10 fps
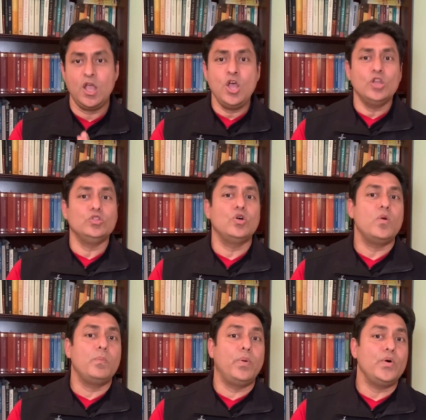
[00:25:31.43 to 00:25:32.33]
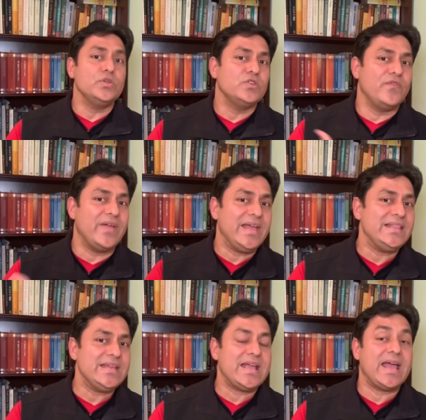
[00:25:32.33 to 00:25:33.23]
Though both
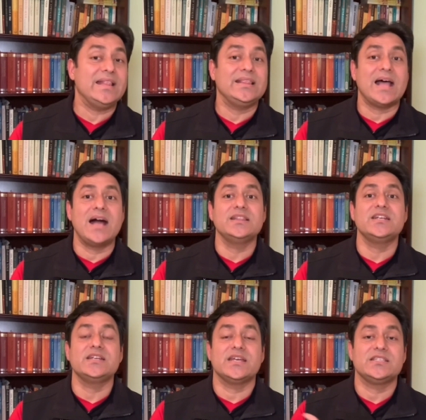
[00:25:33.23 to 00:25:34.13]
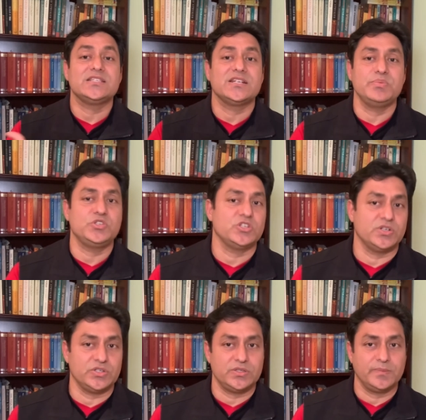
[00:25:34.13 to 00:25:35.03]
Vedic and Tantric
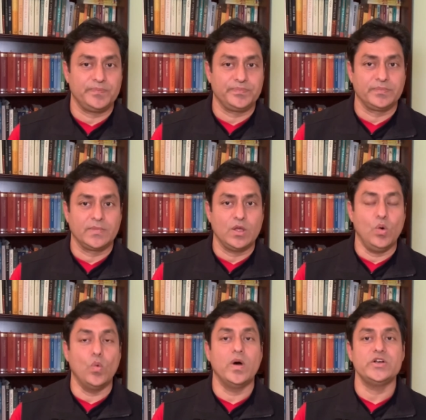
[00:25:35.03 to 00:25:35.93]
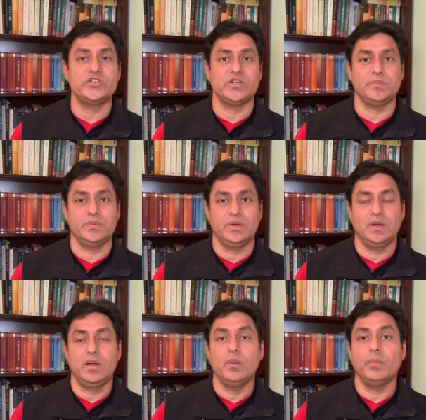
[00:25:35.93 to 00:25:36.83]
scriptures worship
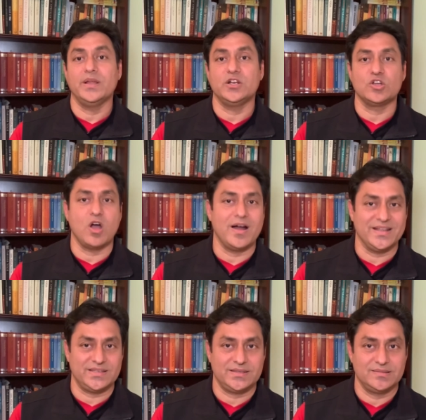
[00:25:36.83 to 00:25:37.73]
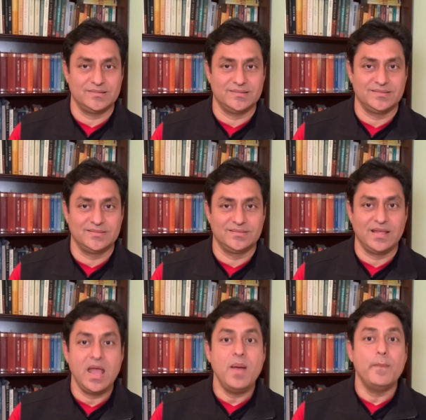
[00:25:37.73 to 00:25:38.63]
Mother Goddess,
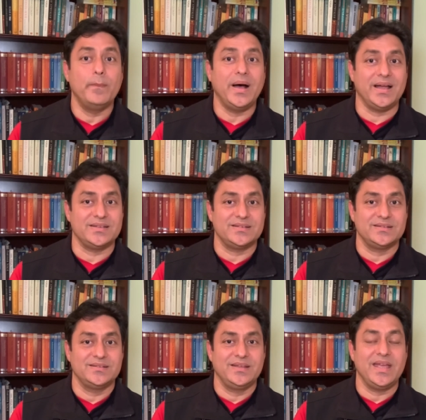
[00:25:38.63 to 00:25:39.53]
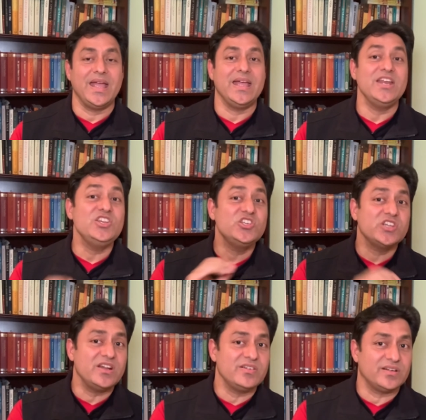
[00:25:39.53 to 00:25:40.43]
but in
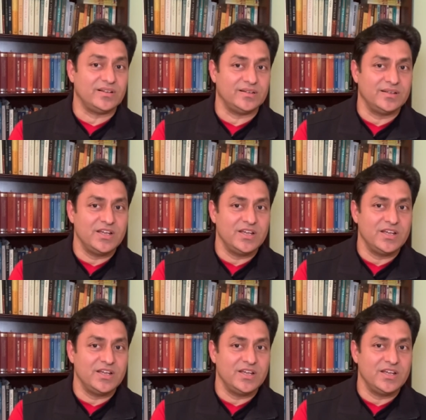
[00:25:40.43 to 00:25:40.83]
general,